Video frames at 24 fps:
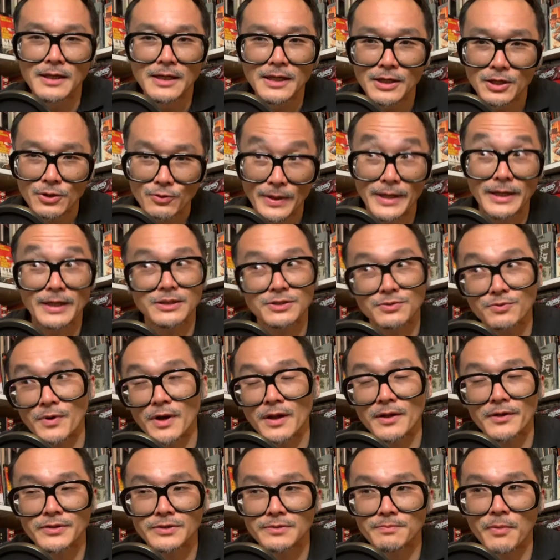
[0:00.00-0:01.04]
great, as well
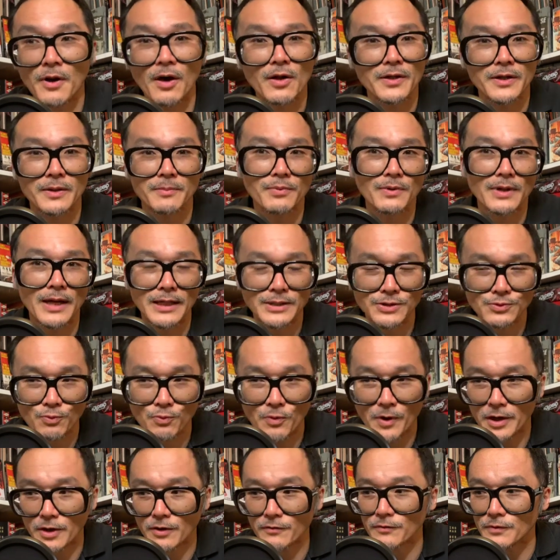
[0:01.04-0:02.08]
as Polyplat's
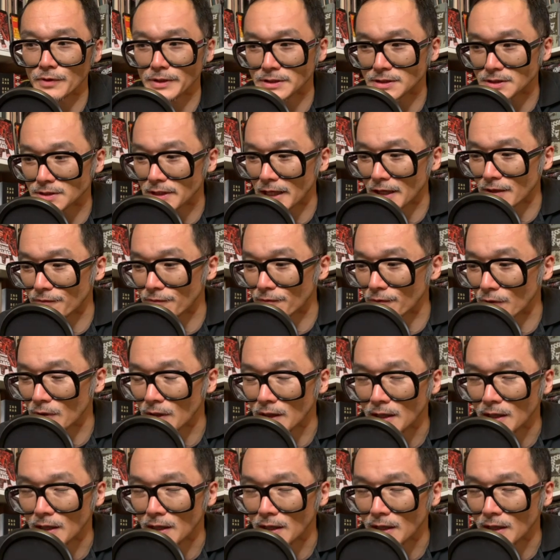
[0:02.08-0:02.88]
wonderful, insightful